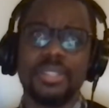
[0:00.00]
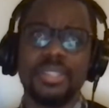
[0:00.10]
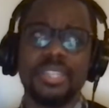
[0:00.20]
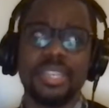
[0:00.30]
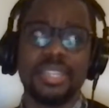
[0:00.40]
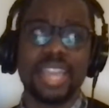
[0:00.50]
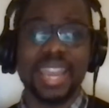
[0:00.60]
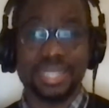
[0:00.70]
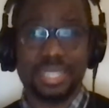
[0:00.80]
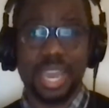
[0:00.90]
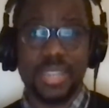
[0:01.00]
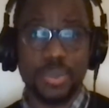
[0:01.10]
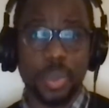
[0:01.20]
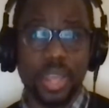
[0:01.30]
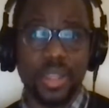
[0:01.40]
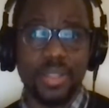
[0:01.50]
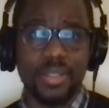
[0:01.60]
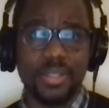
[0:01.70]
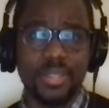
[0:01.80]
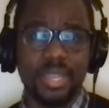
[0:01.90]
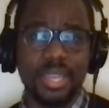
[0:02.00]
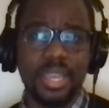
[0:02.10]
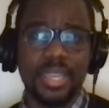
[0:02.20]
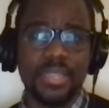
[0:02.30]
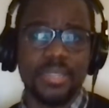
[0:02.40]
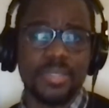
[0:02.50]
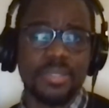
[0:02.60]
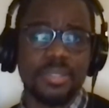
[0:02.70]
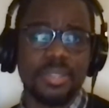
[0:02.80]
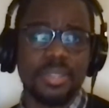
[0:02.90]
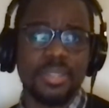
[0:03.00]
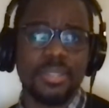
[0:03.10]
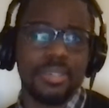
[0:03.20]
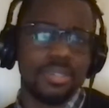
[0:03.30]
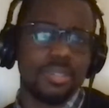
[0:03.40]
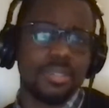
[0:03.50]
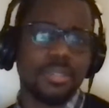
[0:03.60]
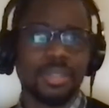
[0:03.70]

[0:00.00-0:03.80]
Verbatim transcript: did and does well is is just